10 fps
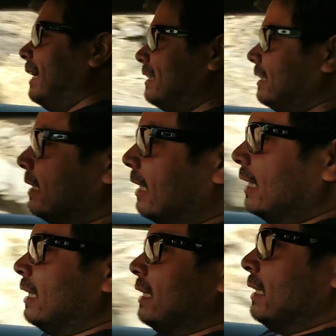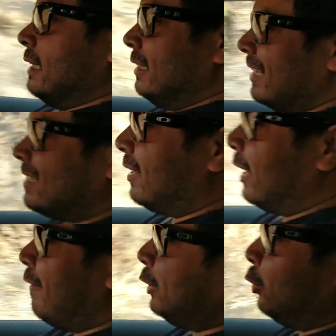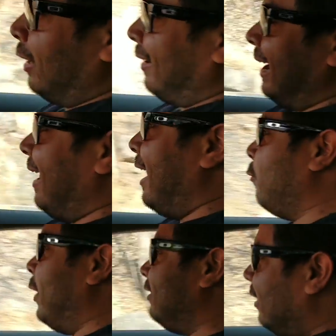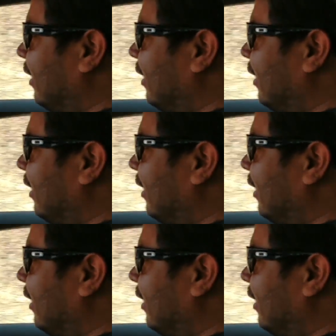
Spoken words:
It's just revving to the red line with